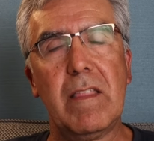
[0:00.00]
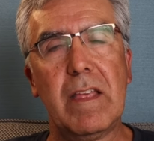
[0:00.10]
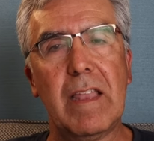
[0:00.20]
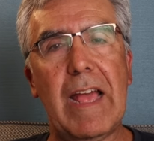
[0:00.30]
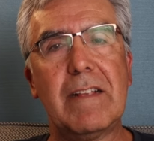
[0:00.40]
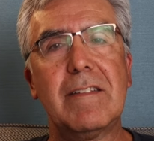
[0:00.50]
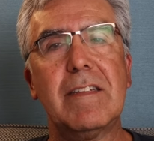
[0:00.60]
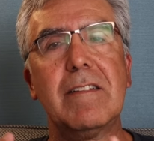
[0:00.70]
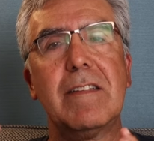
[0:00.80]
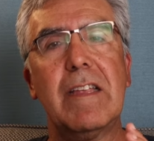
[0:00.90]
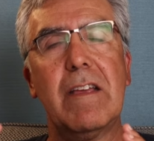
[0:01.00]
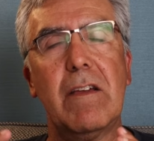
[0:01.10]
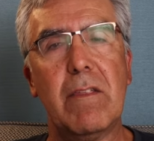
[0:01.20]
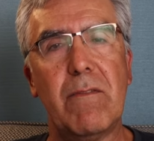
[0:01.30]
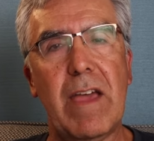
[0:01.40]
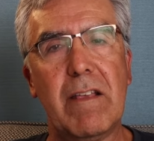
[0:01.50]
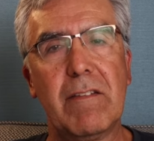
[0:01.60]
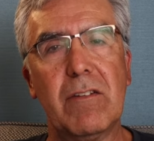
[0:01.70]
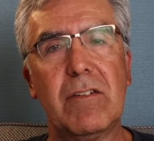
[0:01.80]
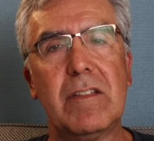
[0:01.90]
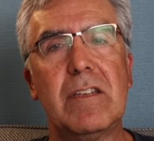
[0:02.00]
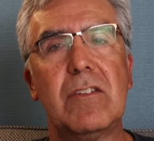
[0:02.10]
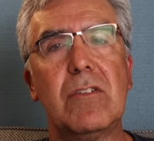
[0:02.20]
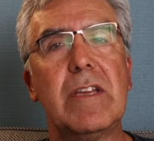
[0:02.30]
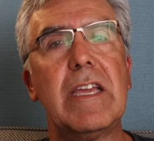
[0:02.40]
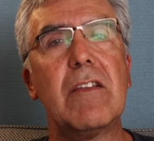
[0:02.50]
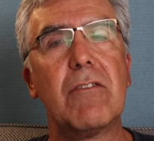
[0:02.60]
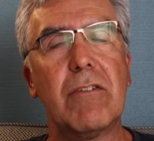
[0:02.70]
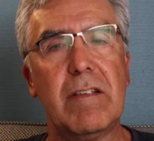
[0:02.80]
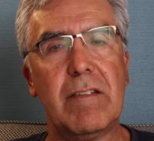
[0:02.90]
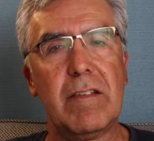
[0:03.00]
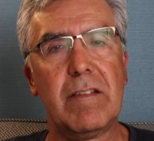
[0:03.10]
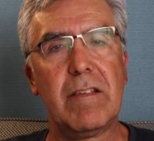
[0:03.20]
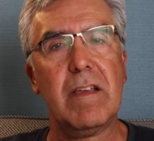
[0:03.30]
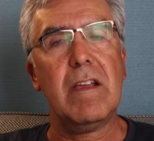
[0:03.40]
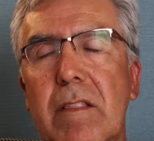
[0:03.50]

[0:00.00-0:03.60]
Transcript: the elasticity of the vascular tissue increases.